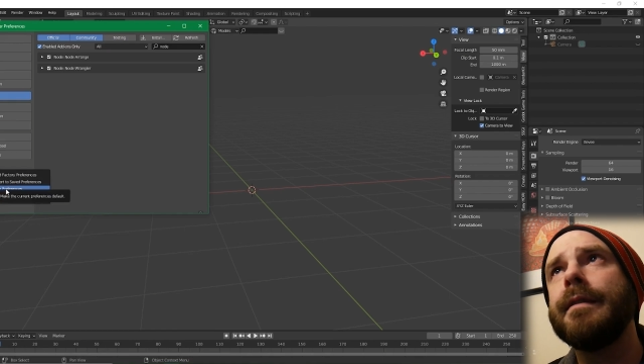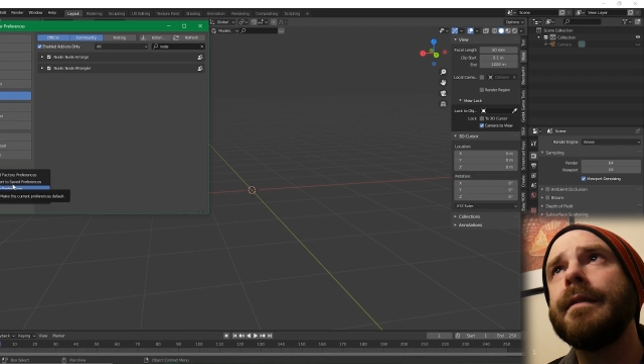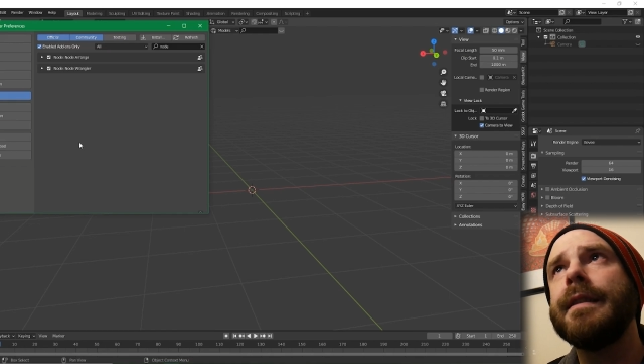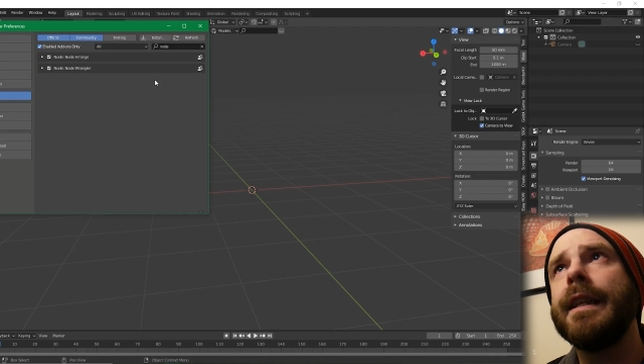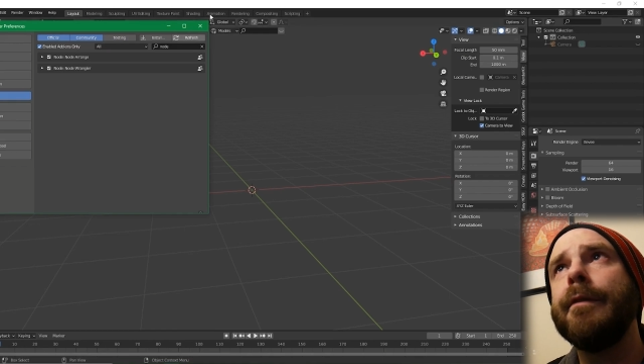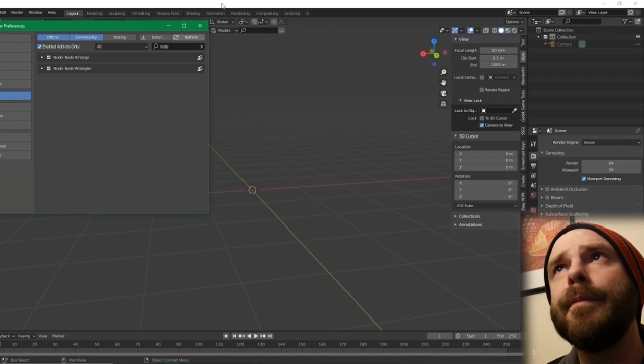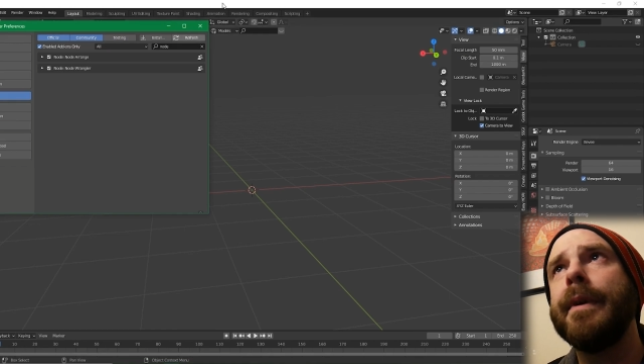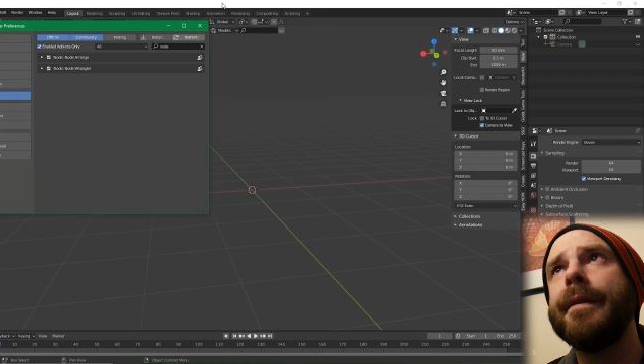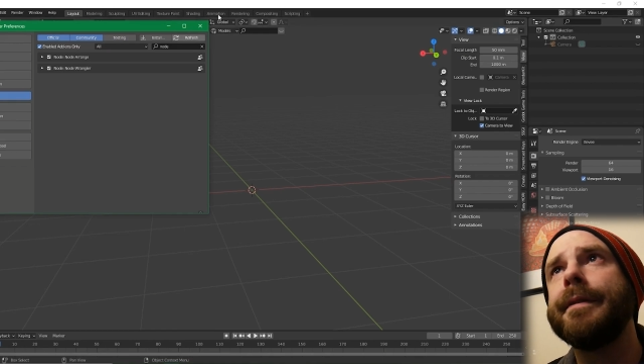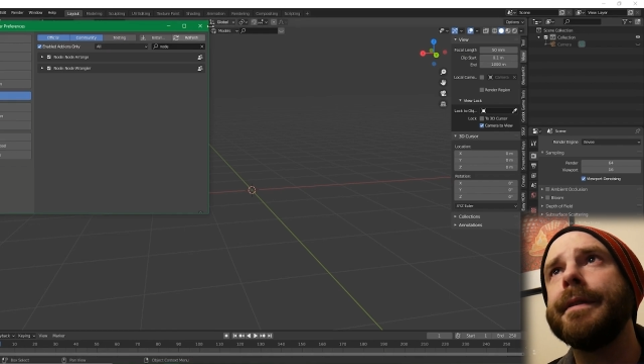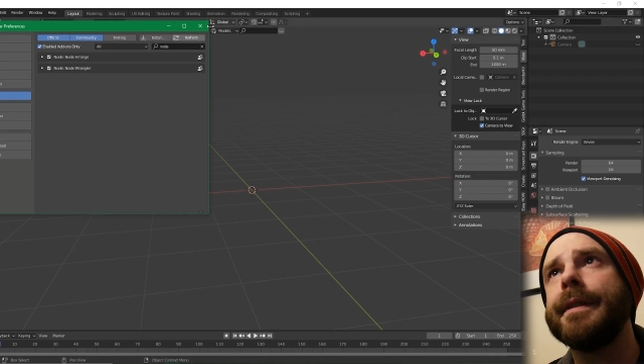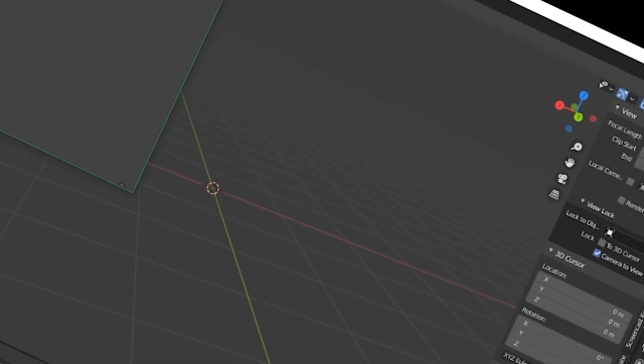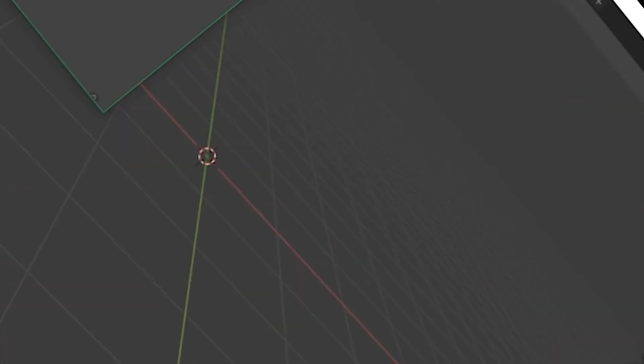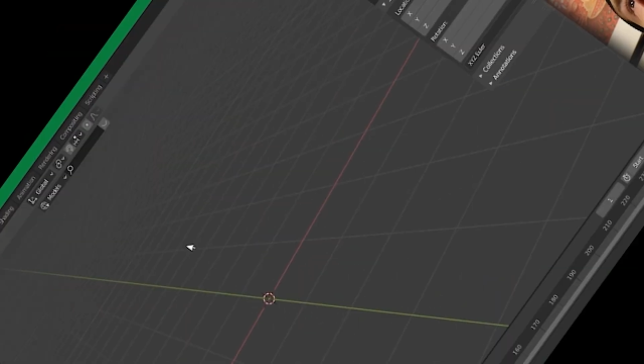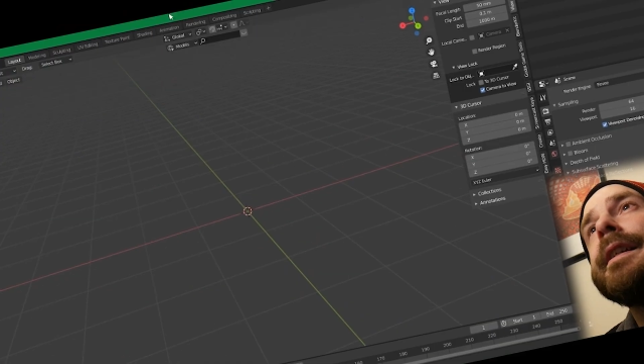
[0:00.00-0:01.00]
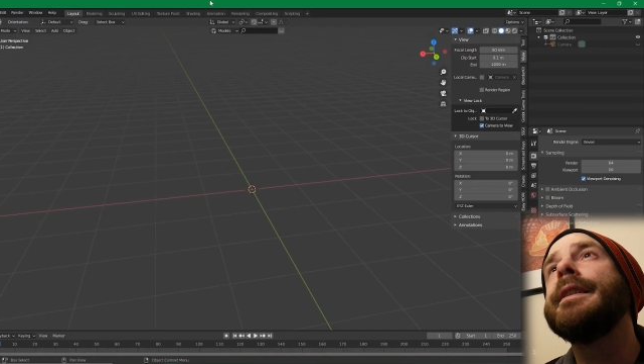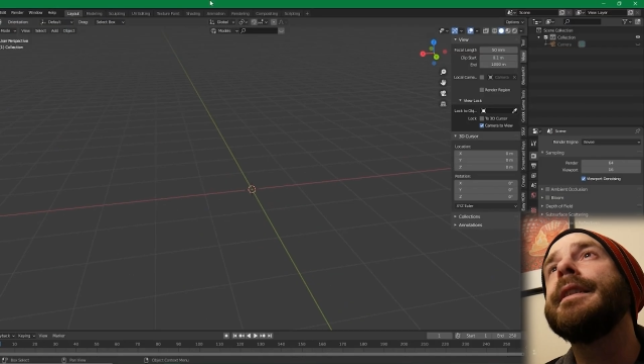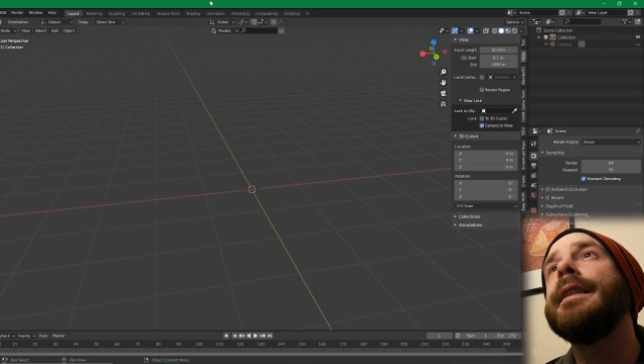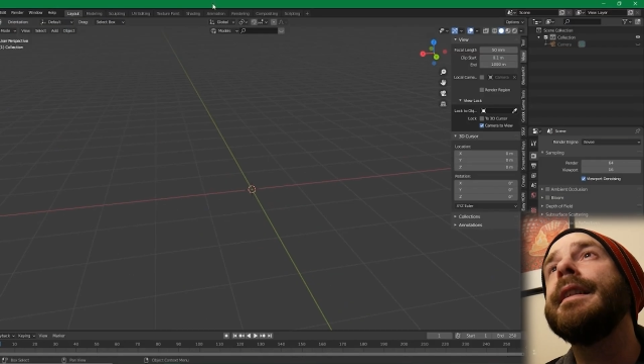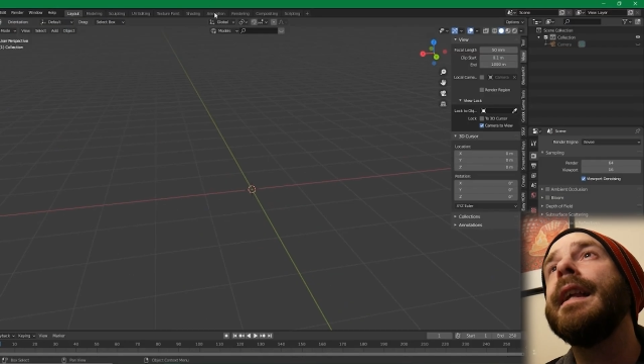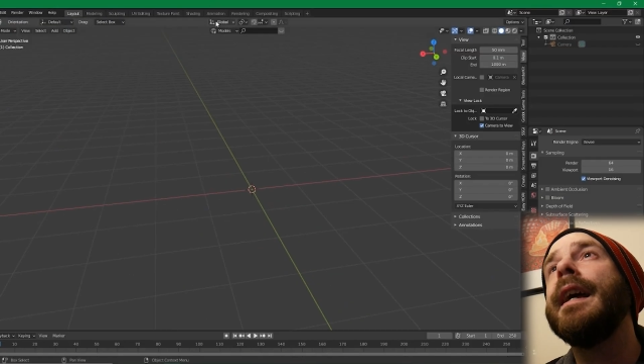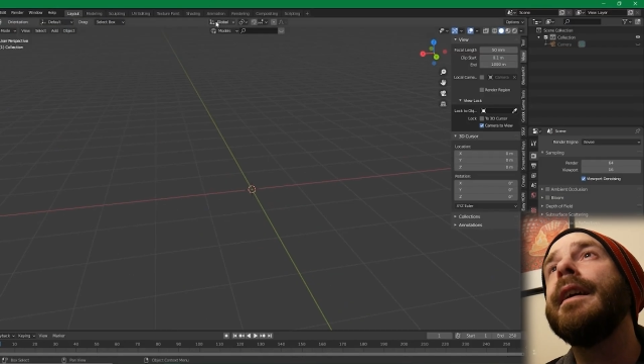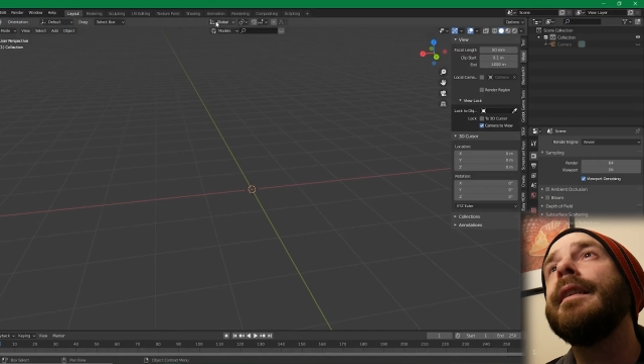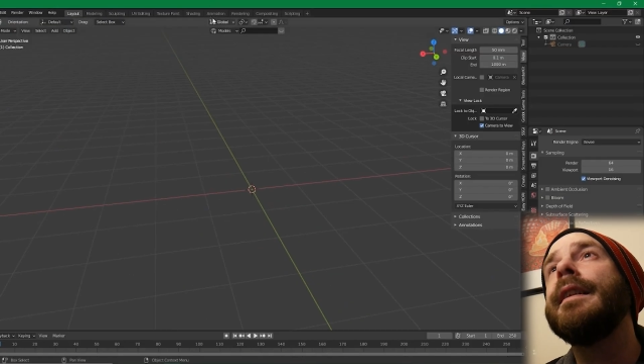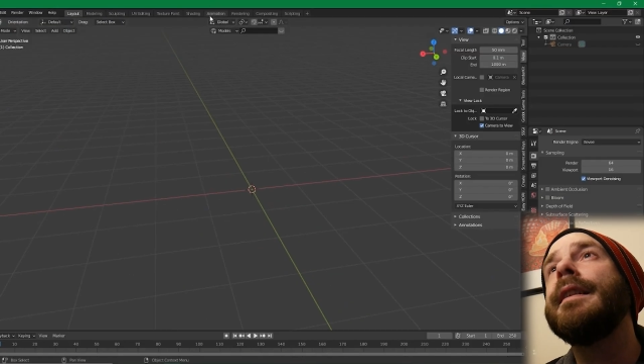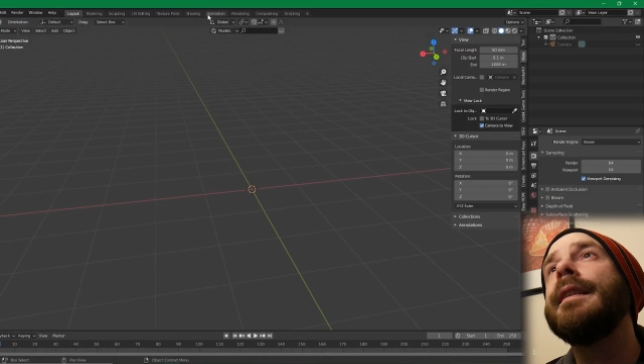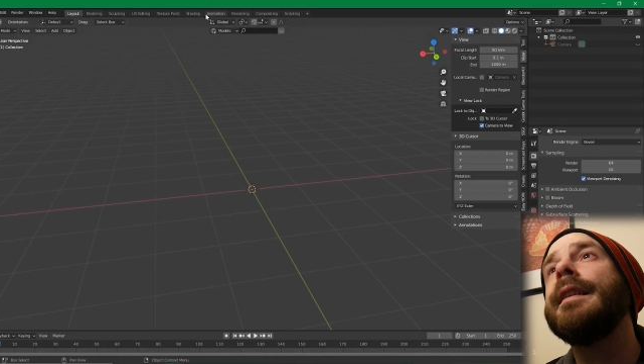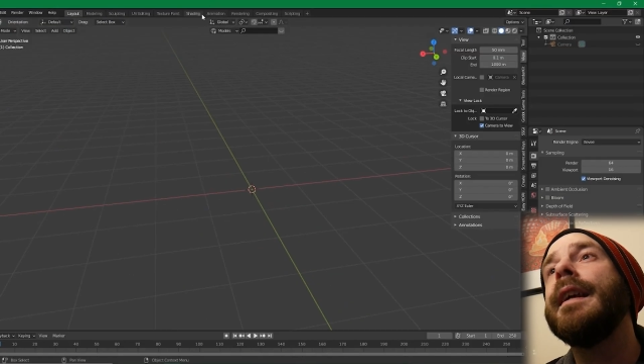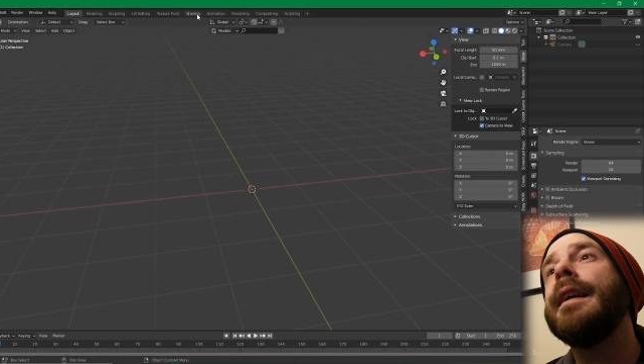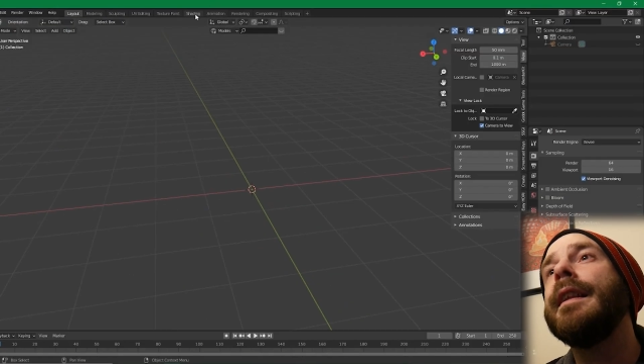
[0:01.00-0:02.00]
Save preferences. So now
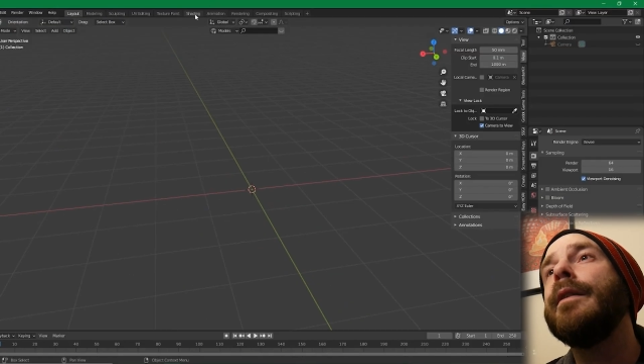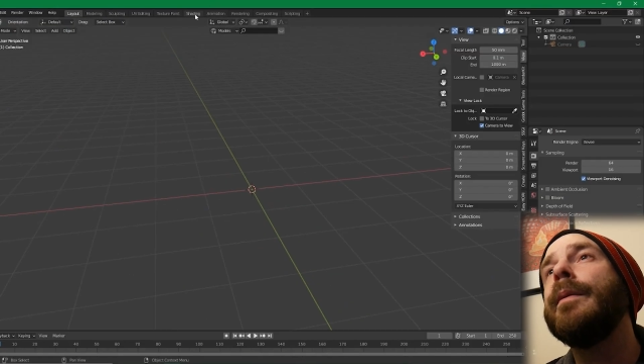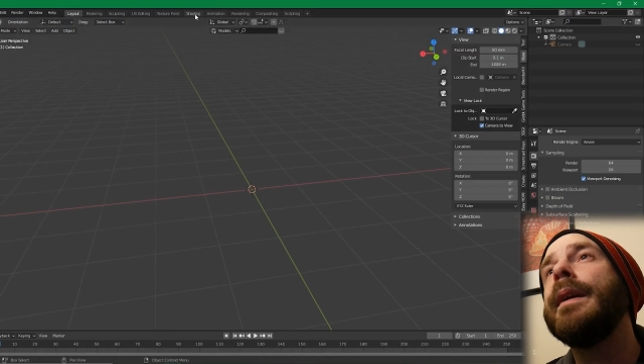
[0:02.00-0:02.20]
let's say that